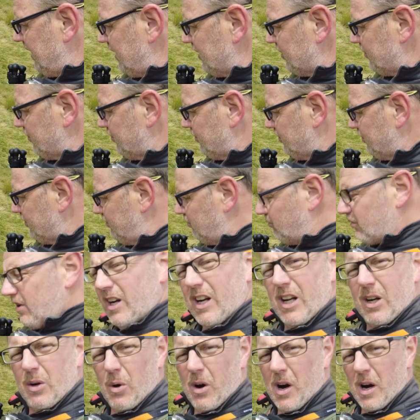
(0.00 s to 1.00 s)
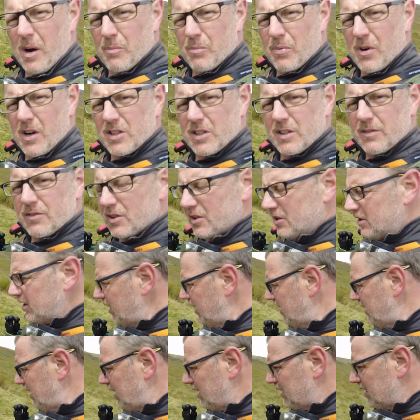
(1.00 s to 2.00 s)
that's really quite impressive to
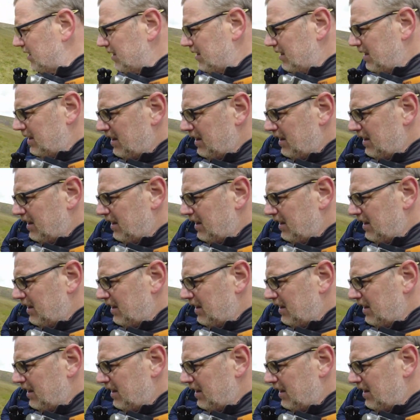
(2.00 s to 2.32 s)
see that.